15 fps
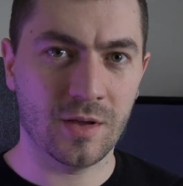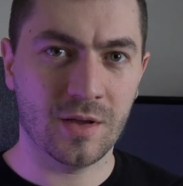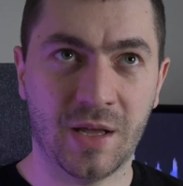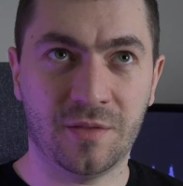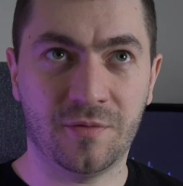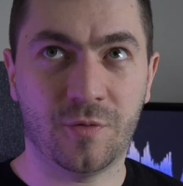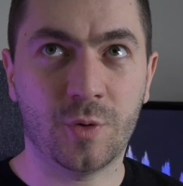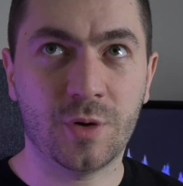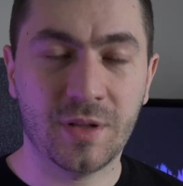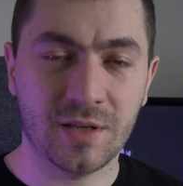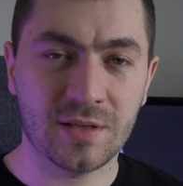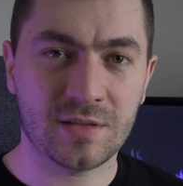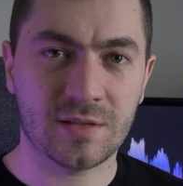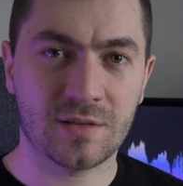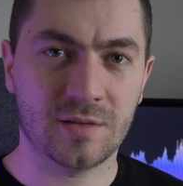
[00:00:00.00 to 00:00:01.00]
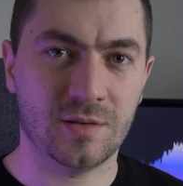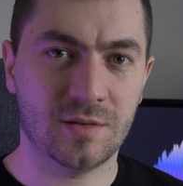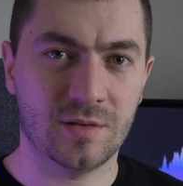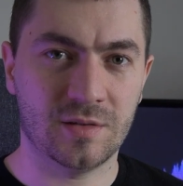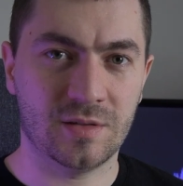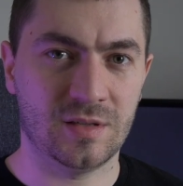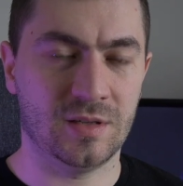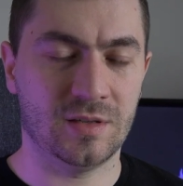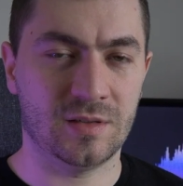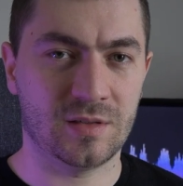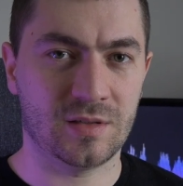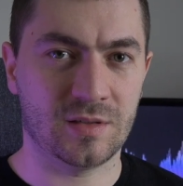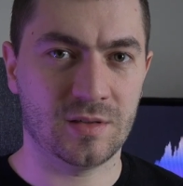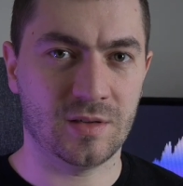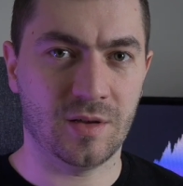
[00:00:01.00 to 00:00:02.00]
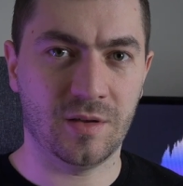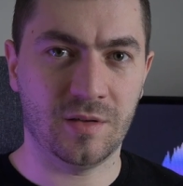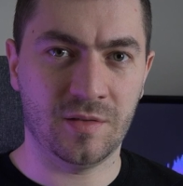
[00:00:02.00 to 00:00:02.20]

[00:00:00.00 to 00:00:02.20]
And for this, since